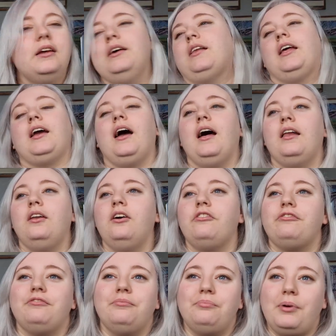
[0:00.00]
Like I love
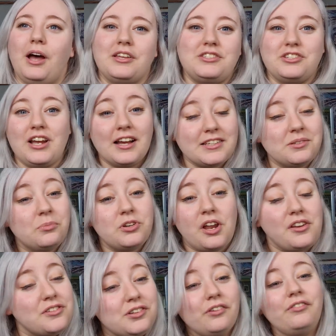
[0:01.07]
Percy Jackson, which I
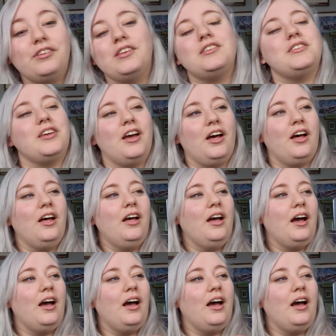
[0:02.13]
discovered this year.